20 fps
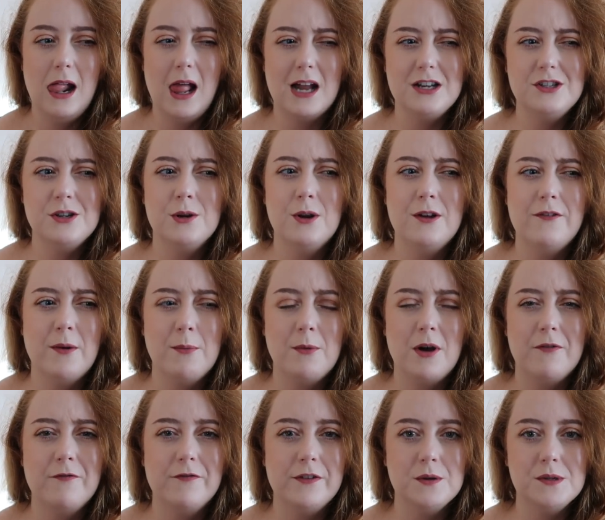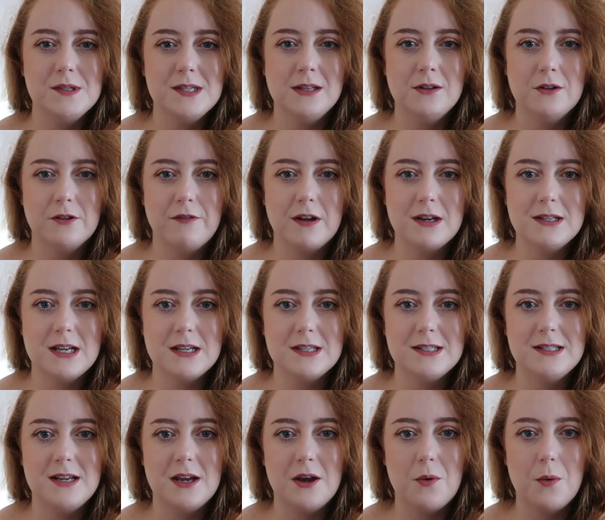I don't know if I'm confusing
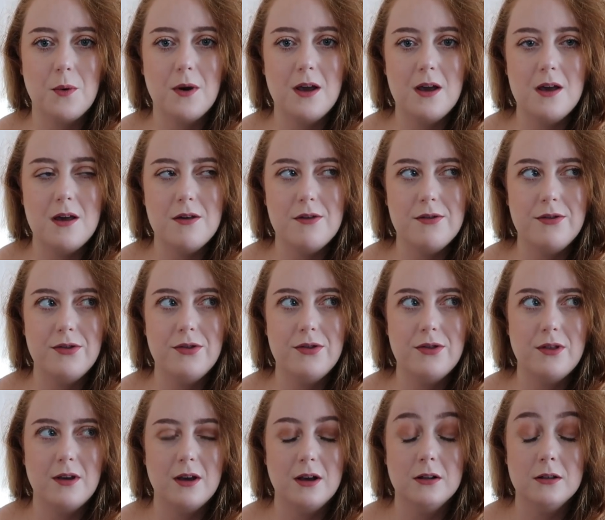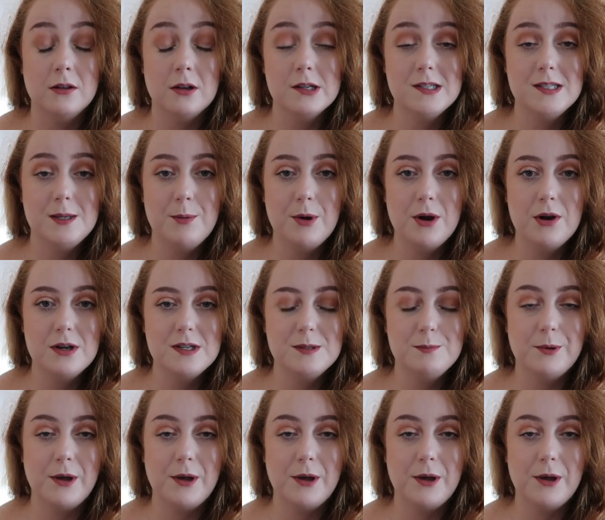Lookfantastic with Glossy Box,